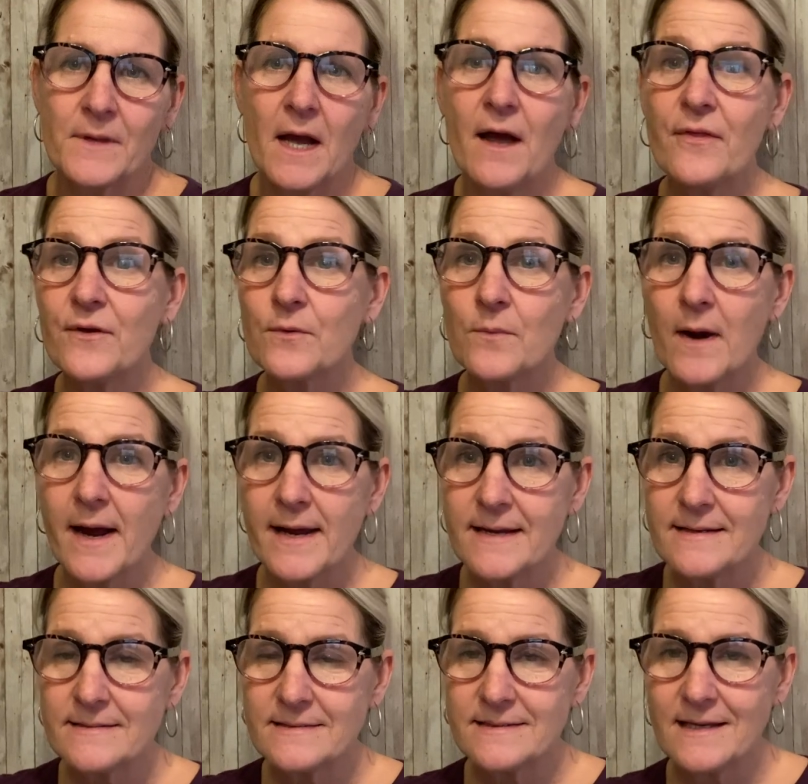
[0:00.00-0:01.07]

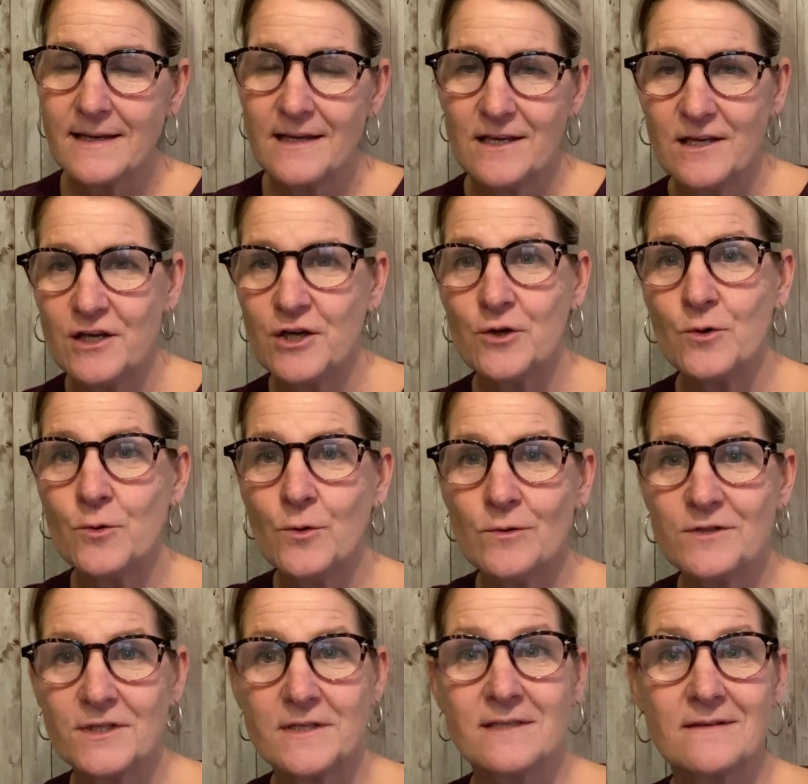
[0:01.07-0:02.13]
Otherwise, you
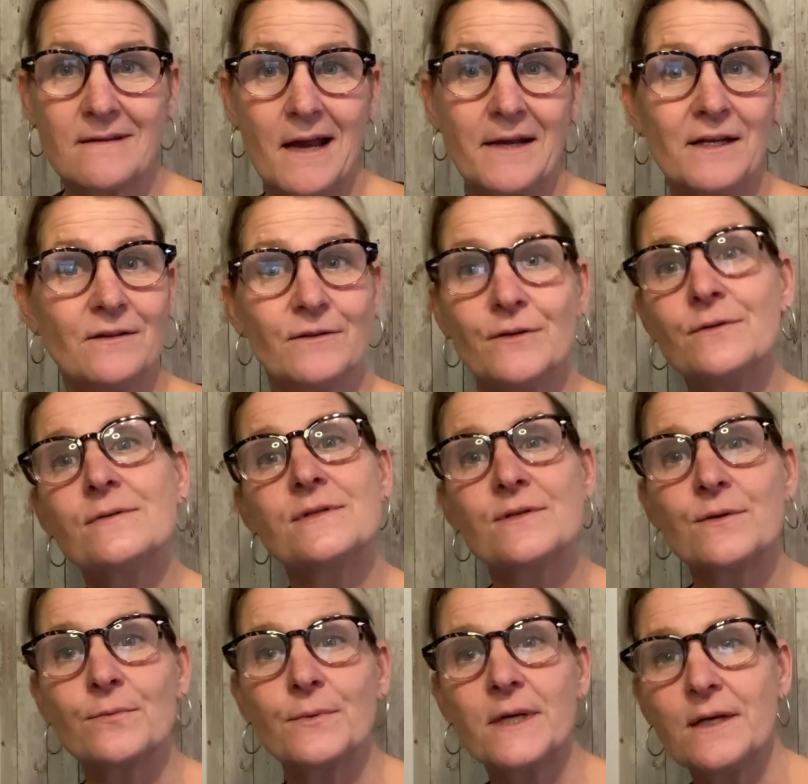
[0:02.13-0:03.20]
just kind of lose
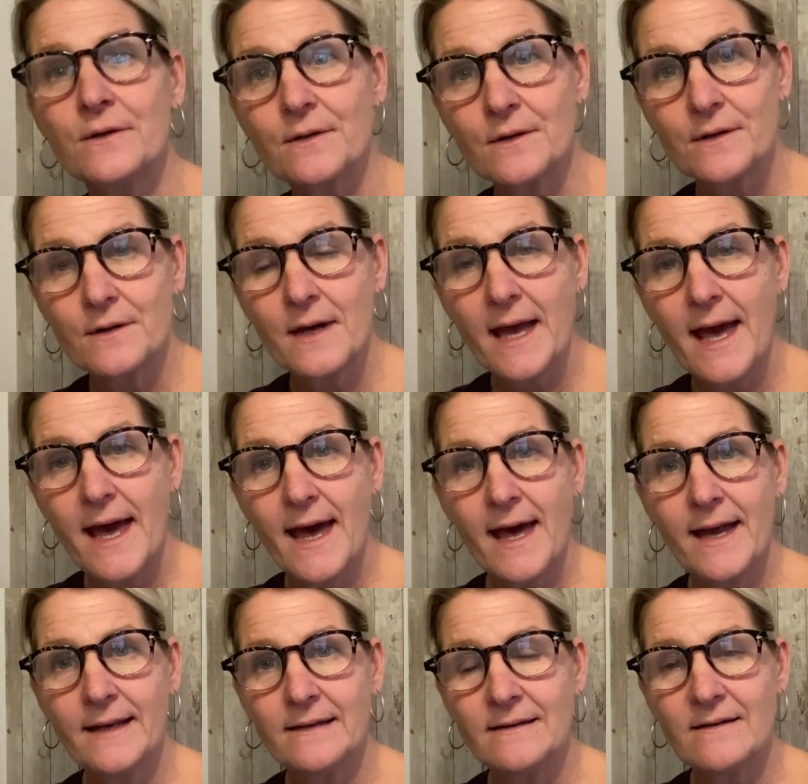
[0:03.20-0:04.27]
the reader
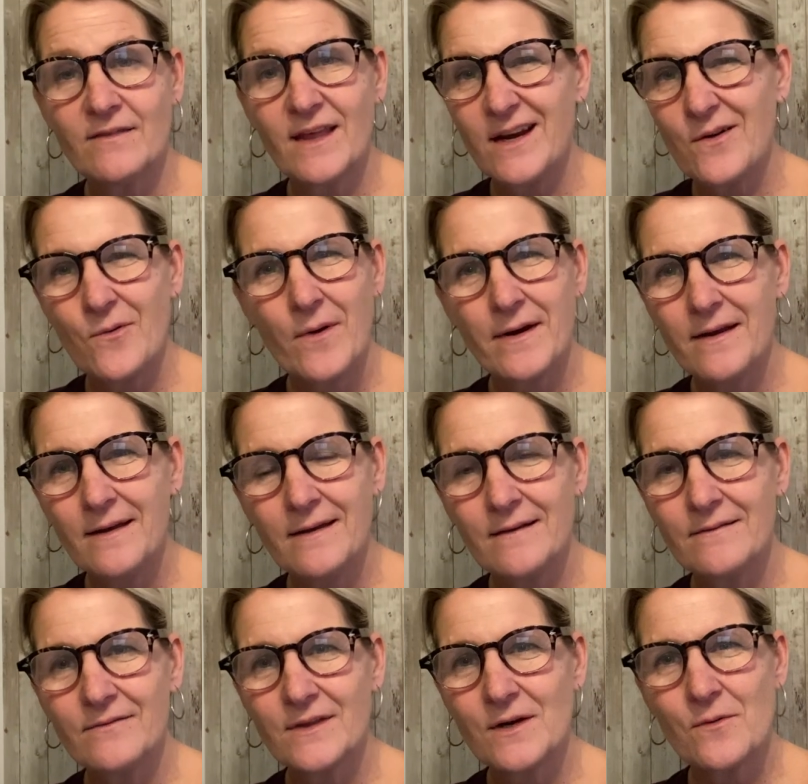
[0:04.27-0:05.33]
and they don't want
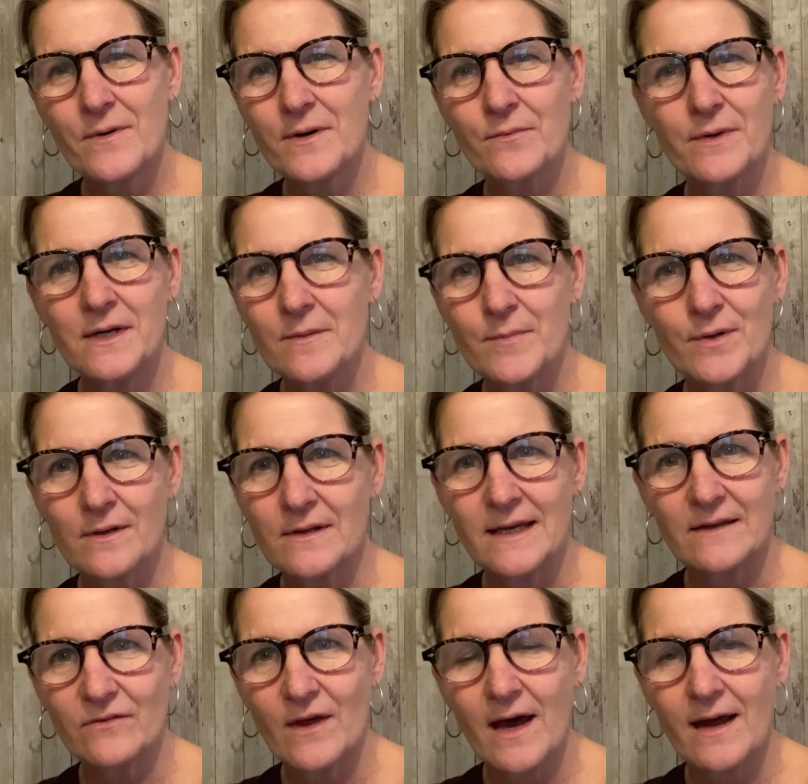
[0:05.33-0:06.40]
to read a book
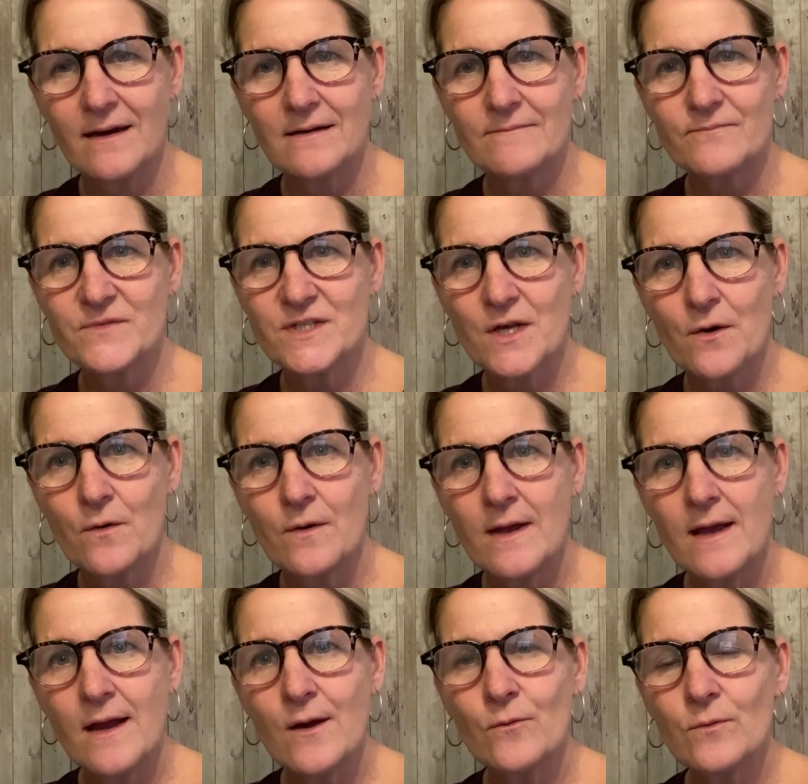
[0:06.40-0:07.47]
like that. So
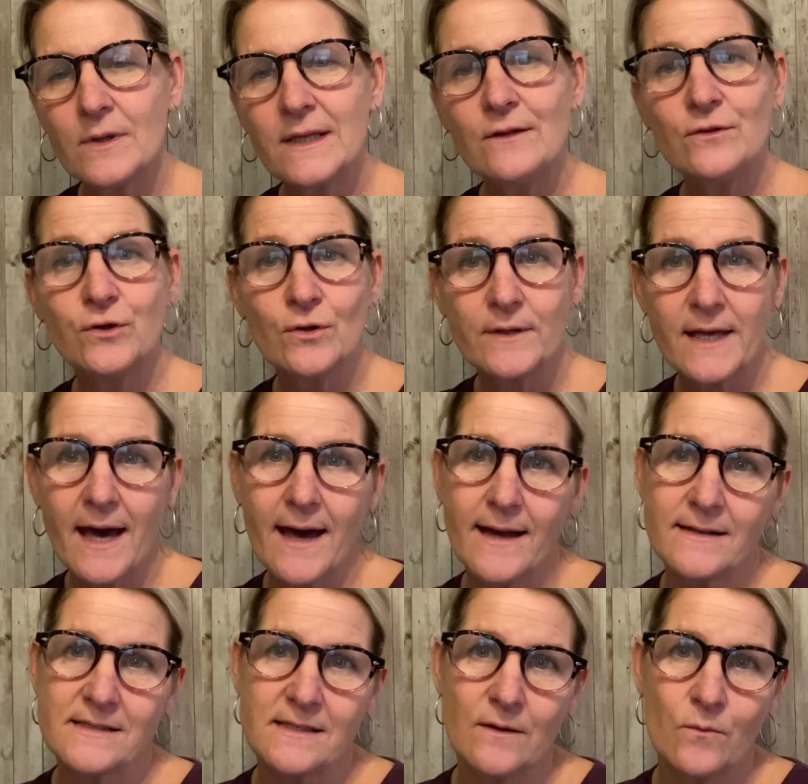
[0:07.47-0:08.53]
really look
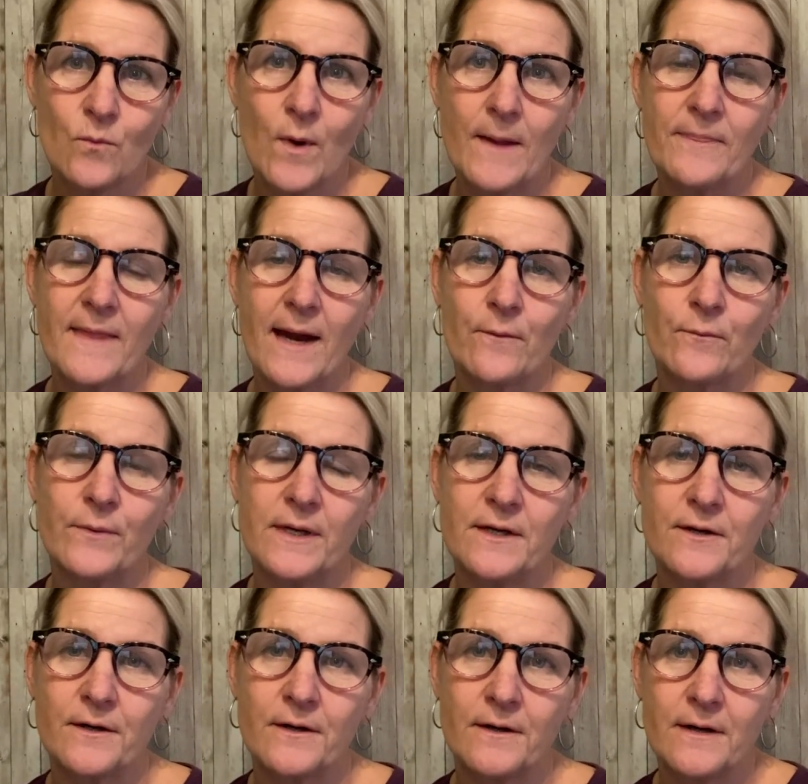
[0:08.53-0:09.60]
at what that
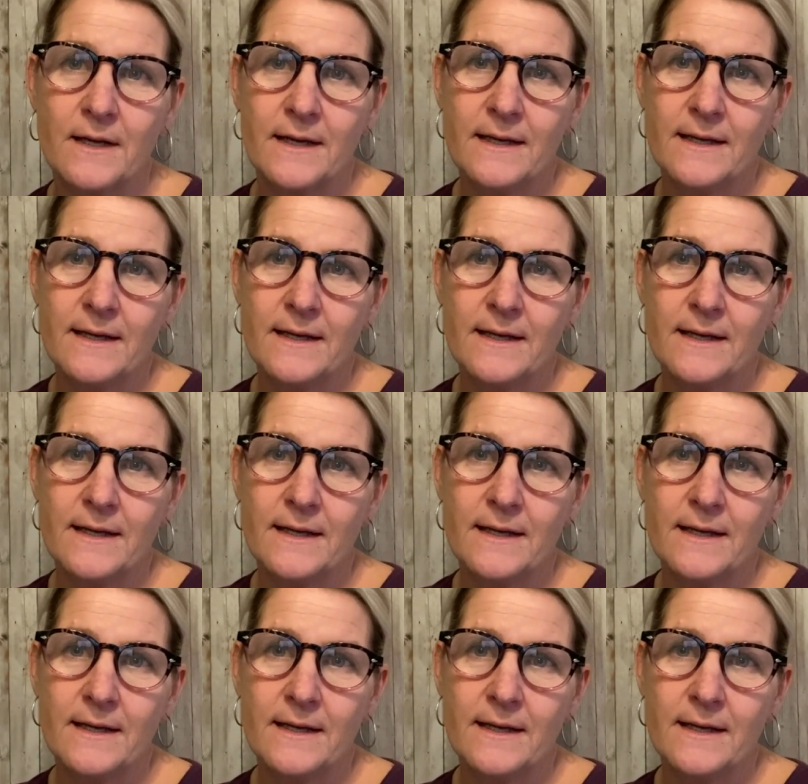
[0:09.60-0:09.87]
reader,